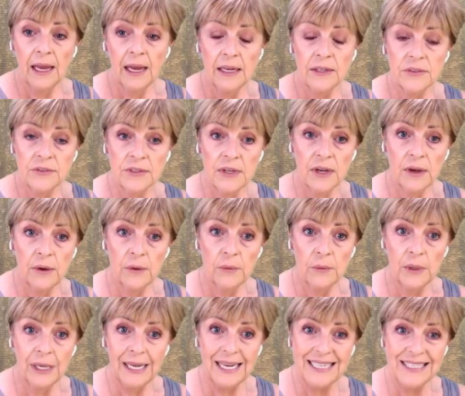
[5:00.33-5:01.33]
So
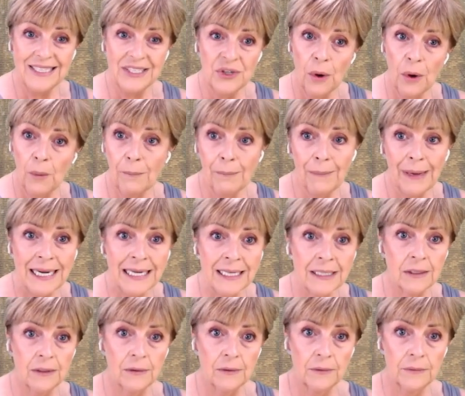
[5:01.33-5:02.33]
it's not
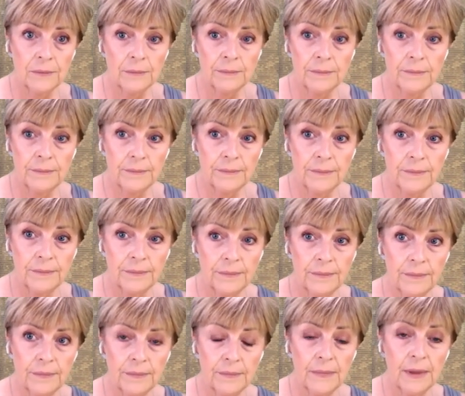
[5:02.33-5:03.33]
mental
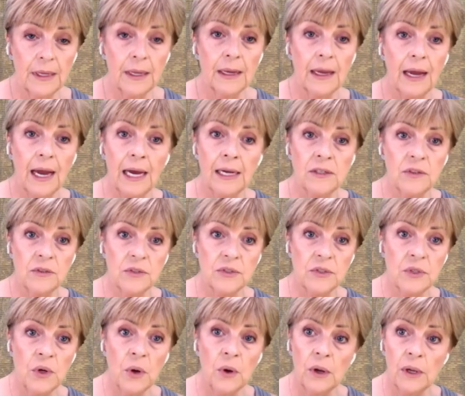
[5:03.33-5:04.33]
and it's
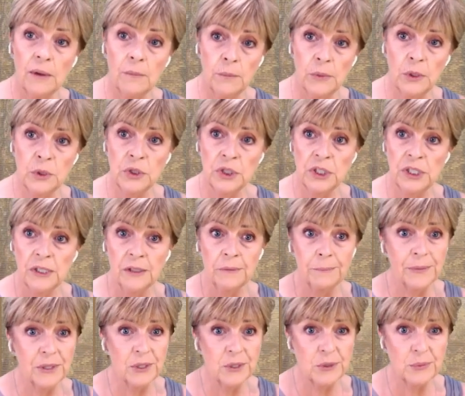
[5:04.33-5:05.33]
not emotional
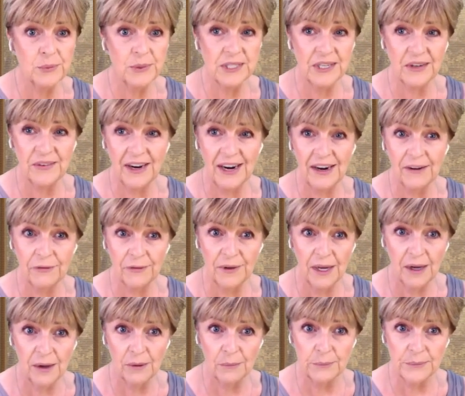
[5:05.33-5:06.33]
because we don't have
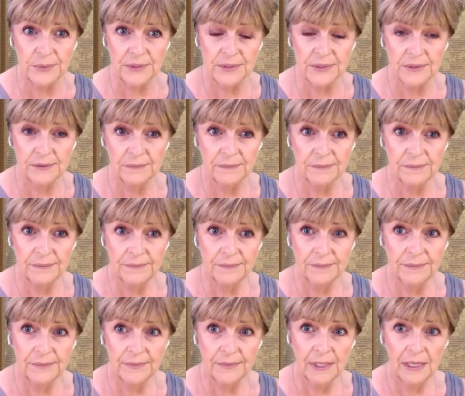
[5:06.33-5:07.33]
cups.
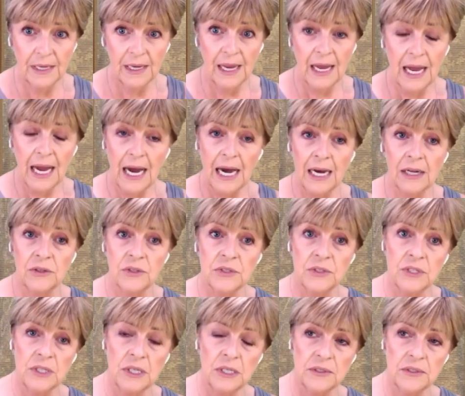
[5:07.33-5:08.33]
And
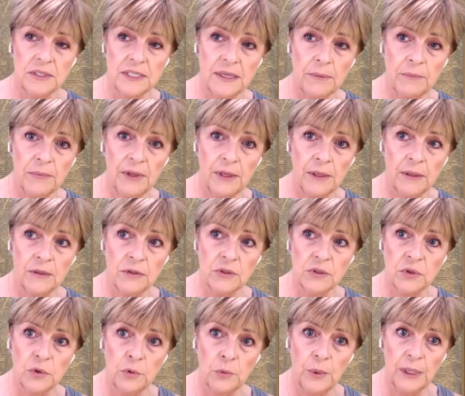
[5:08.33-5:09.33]
it's not something
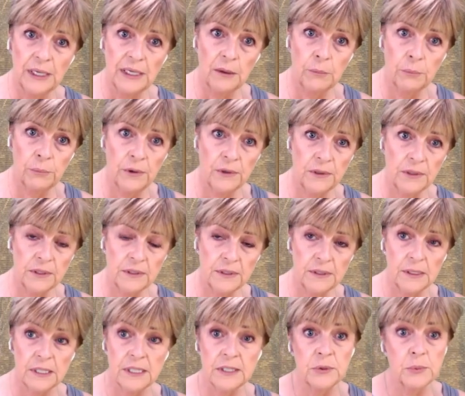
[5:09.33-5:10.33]
that's already a product
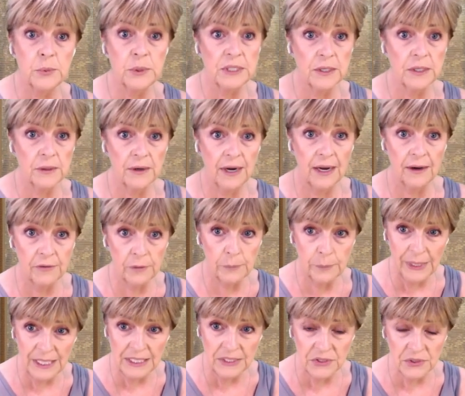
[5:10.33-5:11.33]
because we don't have a
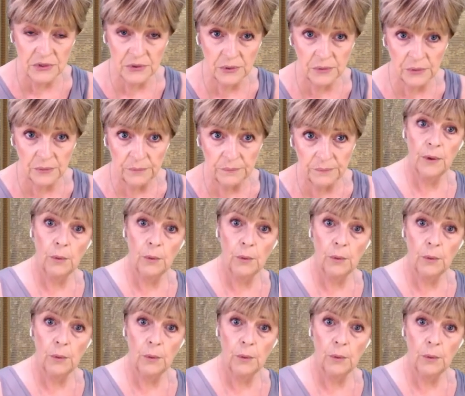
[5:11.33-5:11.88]
pentacle.